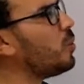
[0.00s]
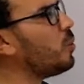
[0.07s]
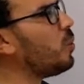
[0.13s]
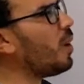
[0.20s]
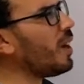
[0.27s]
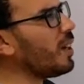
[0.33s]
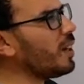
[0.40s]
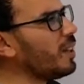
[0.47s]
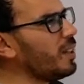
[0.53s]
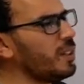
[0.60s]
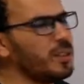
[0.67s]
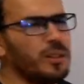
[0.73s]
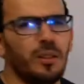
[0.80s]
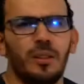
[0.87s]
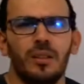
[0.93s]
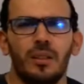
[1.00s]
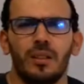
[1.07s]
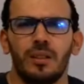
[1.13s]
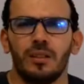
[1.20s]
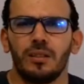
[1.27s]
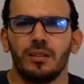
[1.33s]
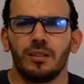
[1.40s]
why do you
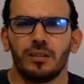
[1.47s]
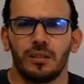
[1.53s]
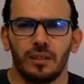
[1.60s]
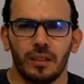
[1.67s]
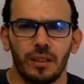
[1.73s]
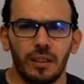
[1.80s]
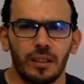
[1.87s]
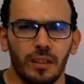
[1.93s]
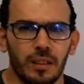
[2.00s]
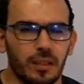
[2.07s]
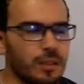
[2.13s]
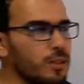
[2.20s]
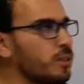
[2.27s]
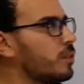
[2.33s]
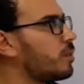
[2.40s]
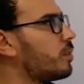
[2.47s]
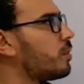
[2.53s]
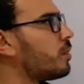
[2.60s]
learn English?